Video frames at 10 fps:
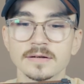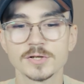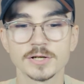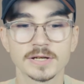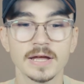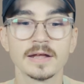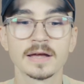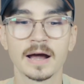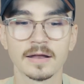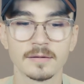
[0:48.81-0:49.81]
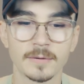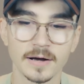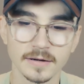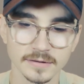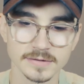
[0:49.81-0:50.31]
What you're getting out of the
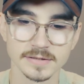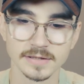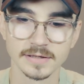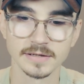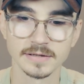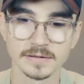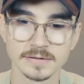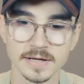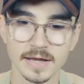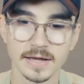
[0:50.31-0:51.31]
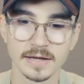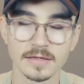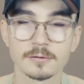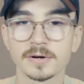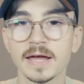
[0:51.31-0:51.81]
box is a
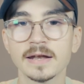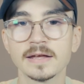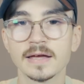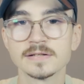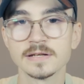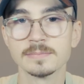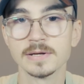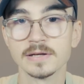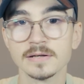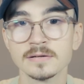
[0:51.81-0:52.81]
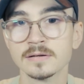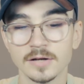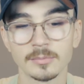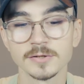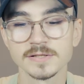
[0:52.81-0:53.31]
380 ACP
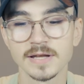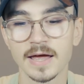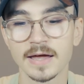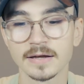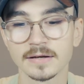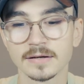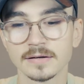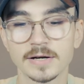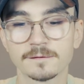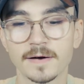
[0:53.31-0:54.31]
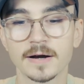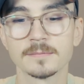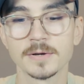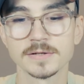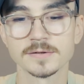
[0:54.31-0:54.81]
double stack striker
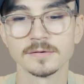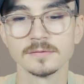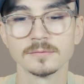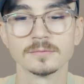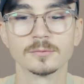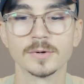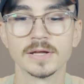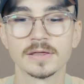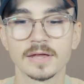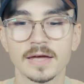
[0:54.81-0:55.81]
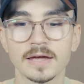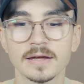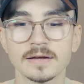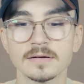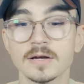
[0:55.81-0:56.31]
fired pistol with
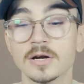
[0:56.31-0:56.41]
a